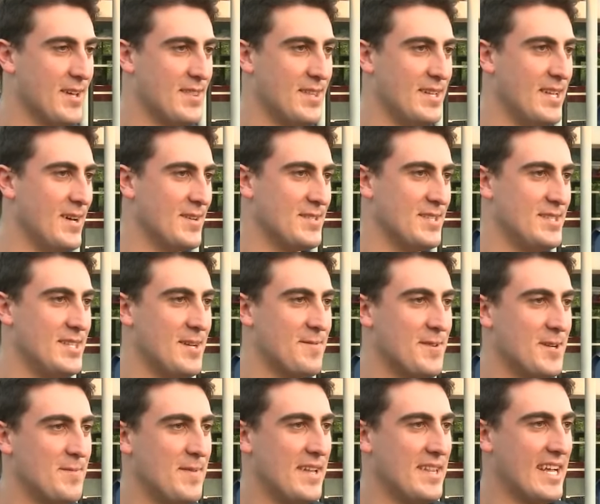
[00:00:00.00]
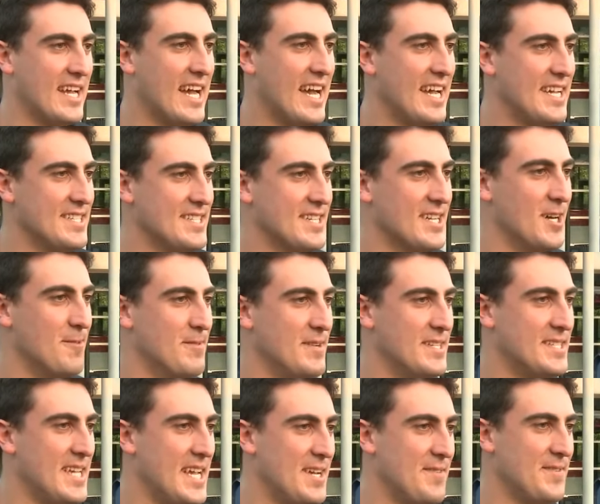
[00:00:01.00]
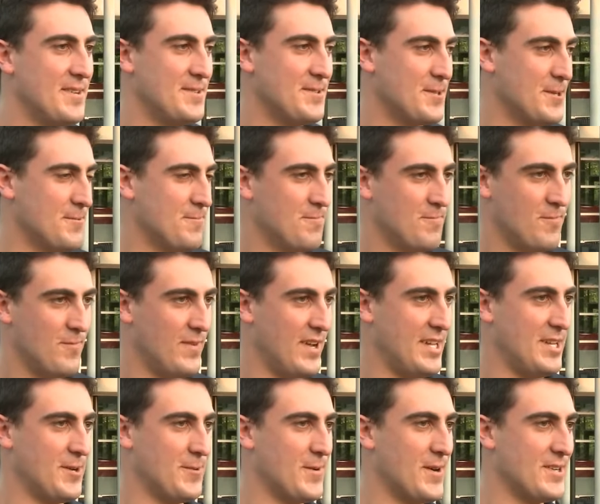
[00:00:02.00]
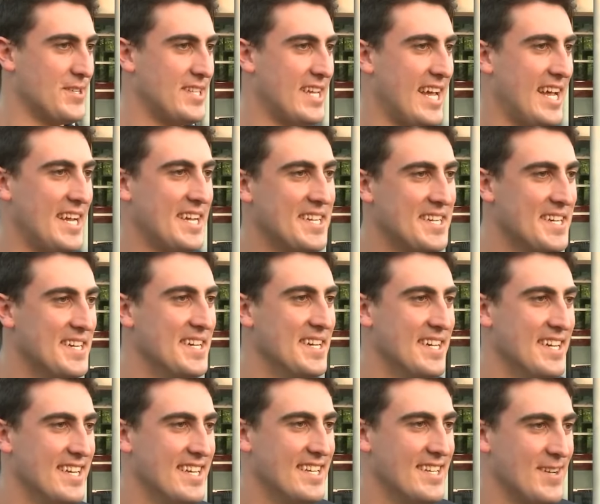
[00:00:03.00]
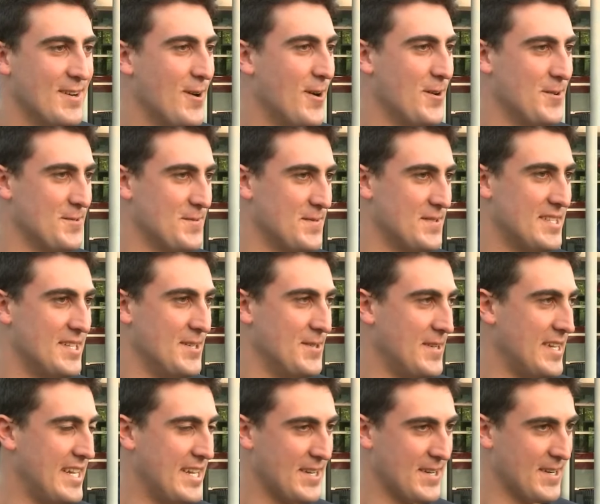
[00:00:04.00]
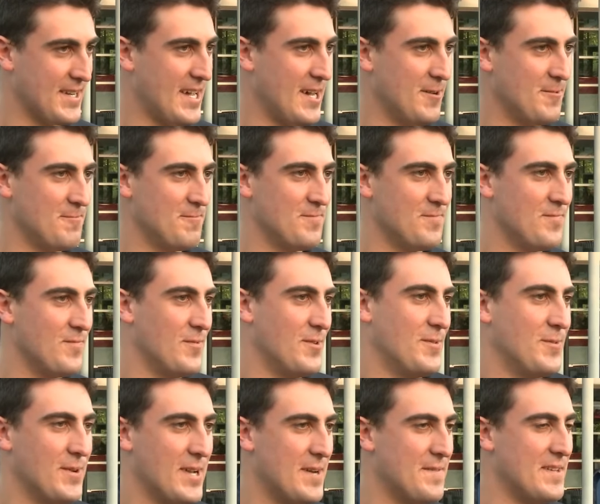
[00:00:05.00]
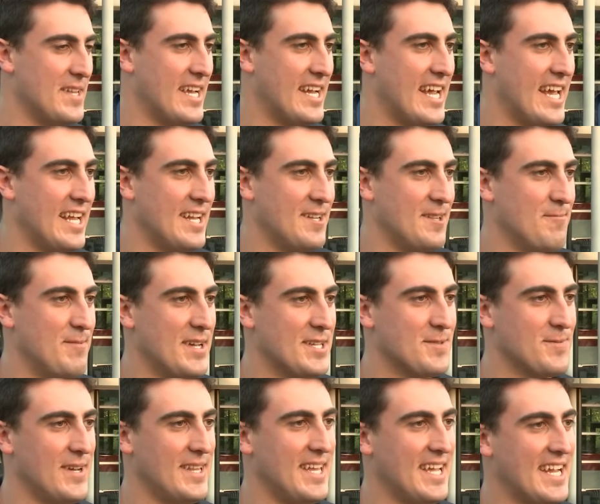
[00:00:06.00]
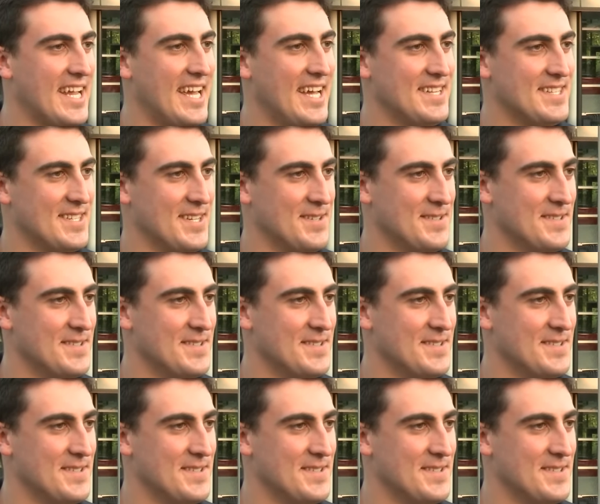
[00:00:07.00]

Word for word: Nothing else is different about the guys coming to save you or in your worst day. They're all still eager to help with whatever they can in the best way they can.